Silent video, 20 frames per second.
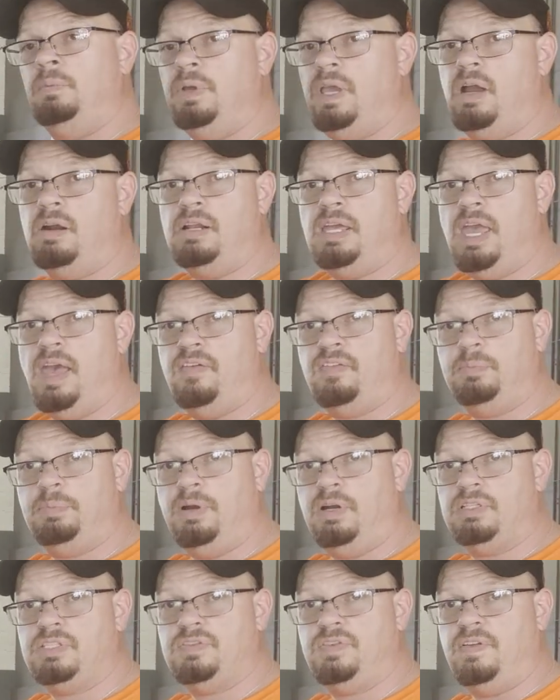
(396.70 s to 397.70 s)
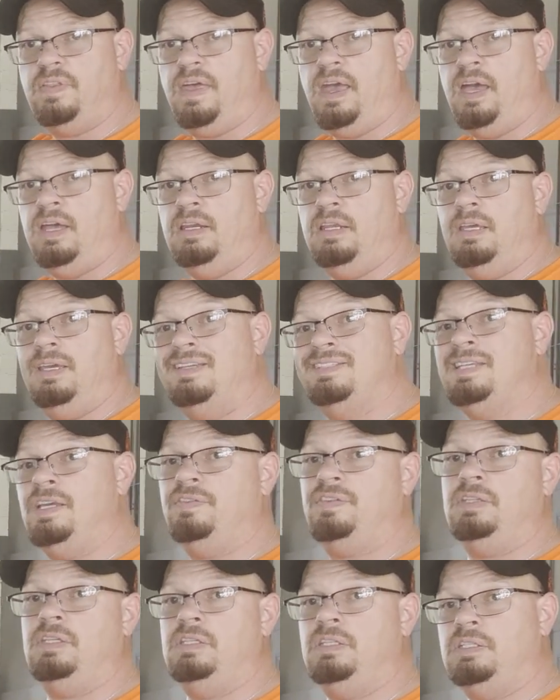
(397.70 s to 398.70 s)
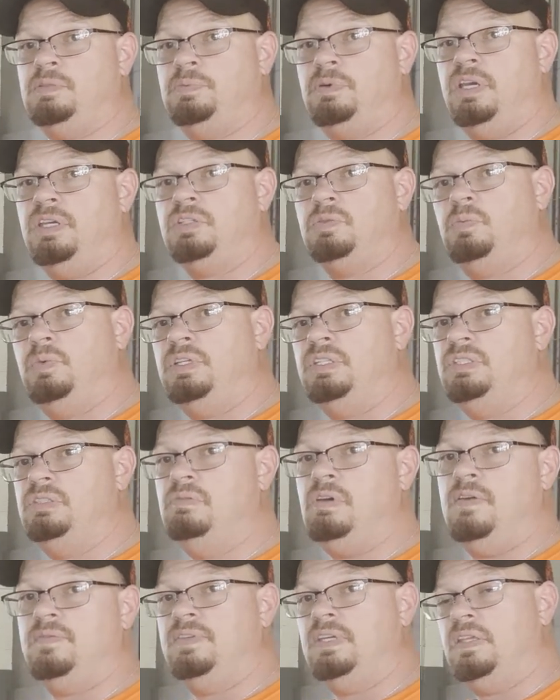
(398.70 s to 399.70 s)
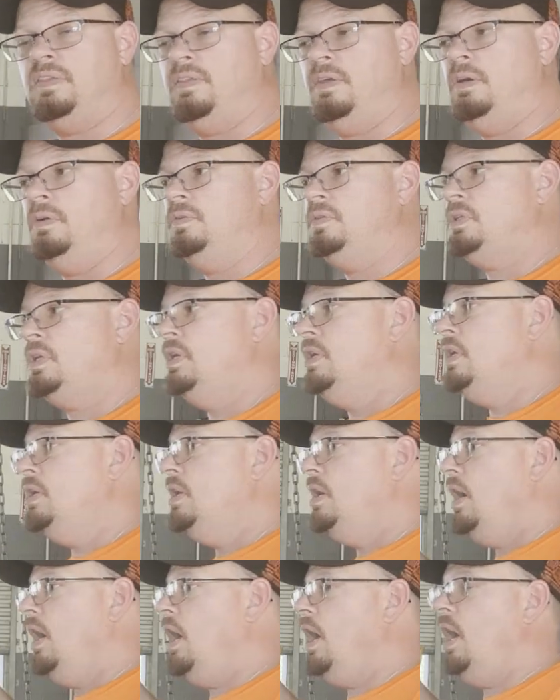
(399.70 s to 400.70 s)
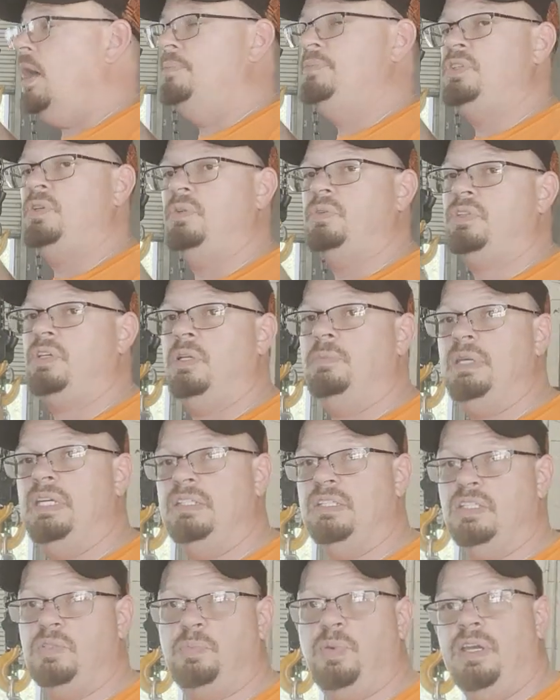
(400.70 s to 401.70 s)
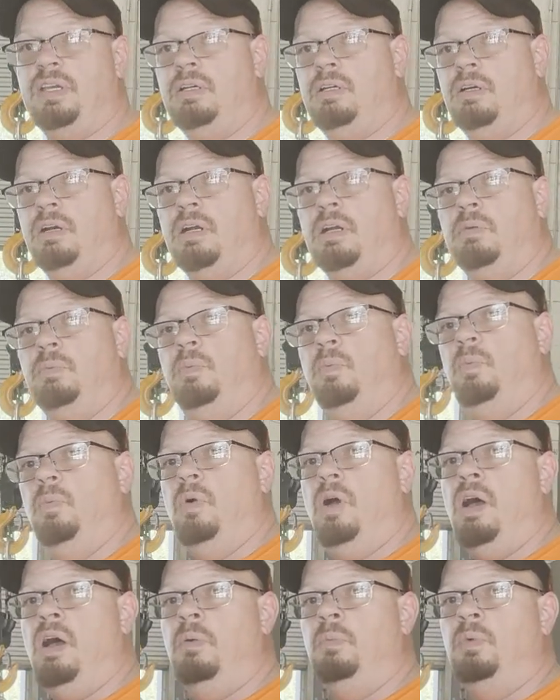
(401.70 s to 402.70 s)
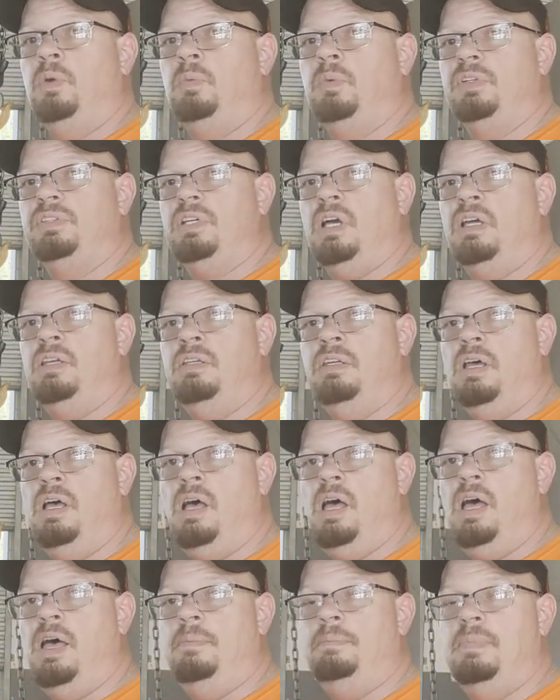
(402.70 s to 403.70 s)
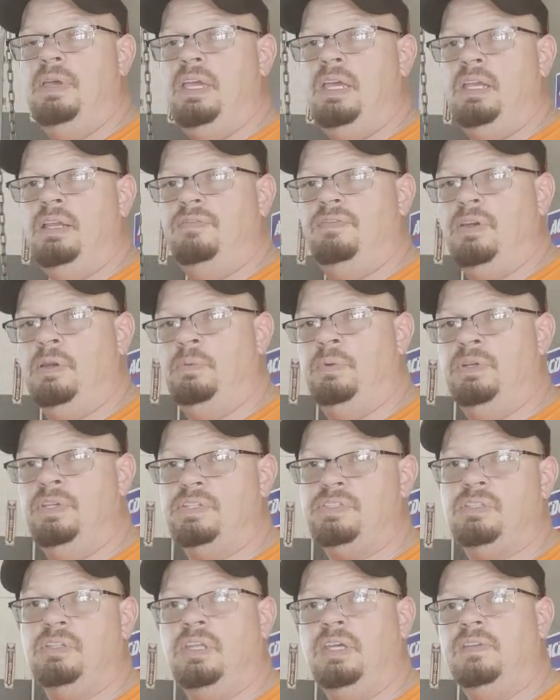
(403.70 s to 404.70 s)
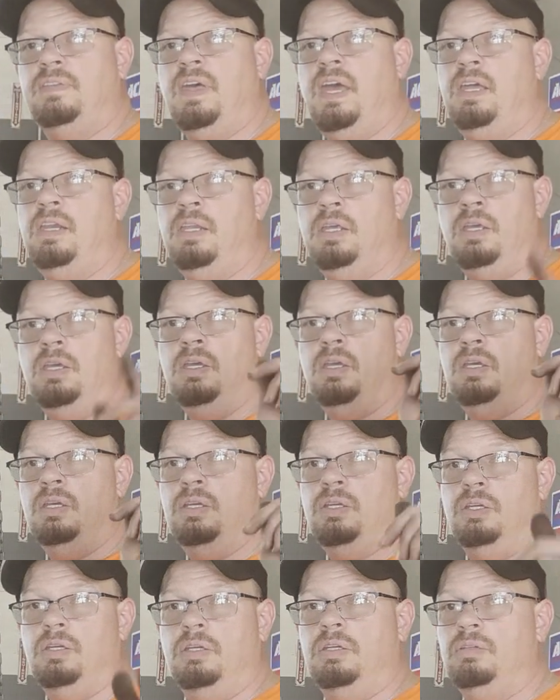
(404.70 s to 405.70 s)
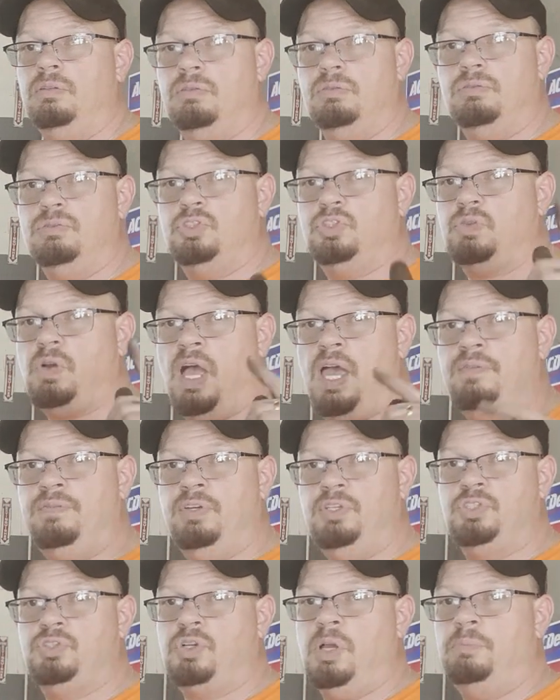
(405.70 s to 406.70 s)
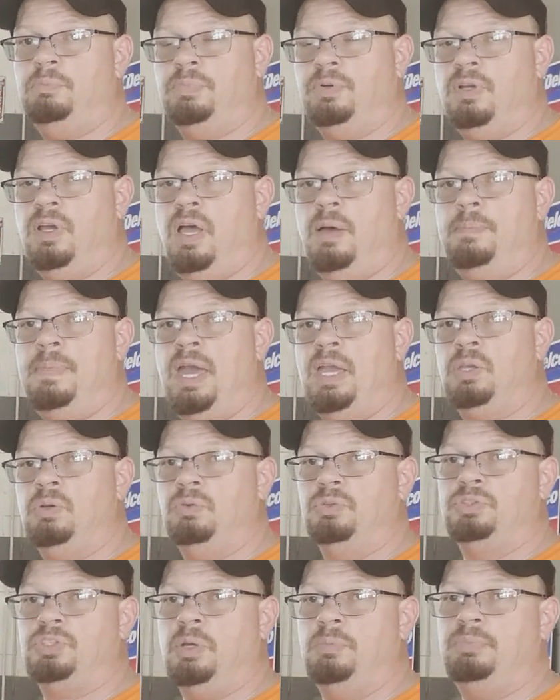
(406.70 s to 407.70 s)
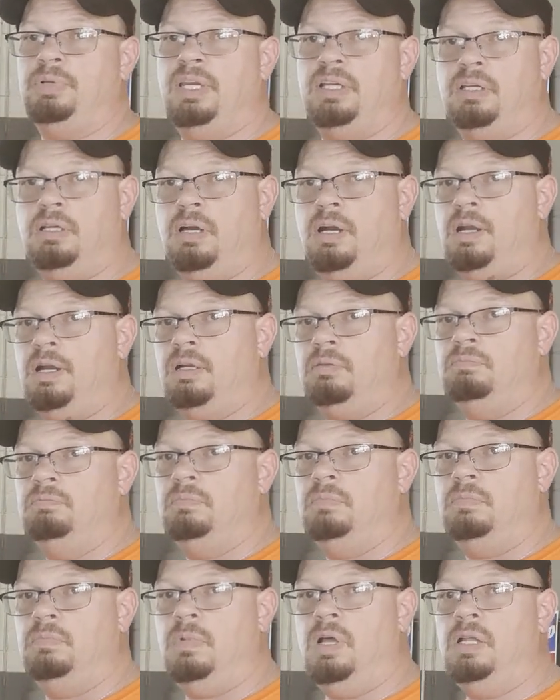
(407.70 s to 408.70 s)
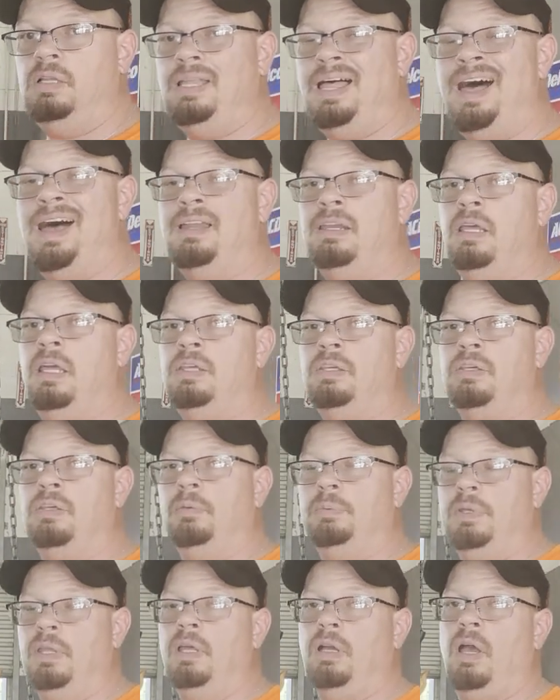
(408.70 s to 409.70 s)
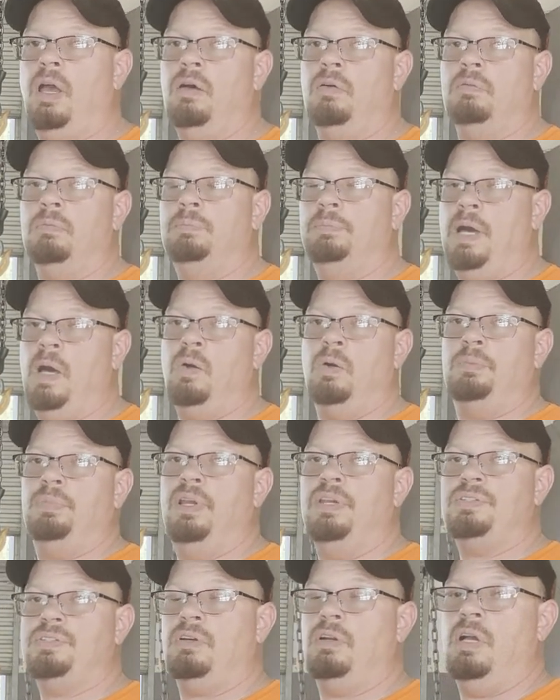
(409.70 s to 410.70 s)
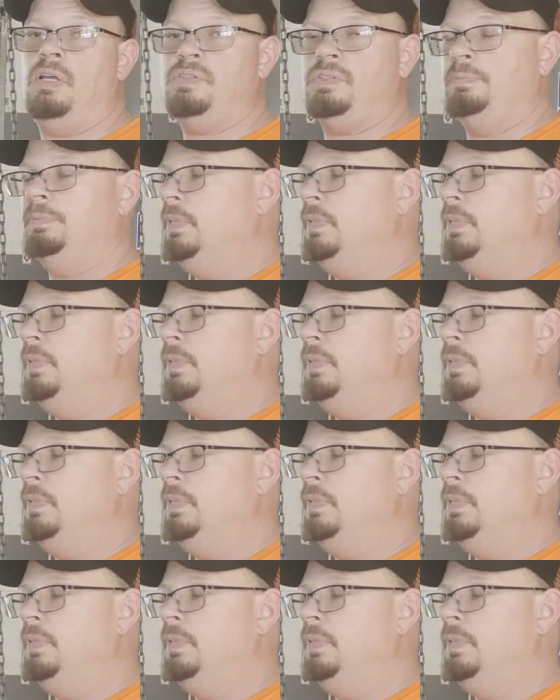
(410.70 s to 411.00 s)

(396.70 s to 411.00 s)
we already have the parts for that, except for the disc brakes. We do have to get those. So it's going to be a disc brake car when we're done. And if anyone doesn't like that, drive a manual drum brake car a lot, and you'll be like, oh, power brakes are awesome.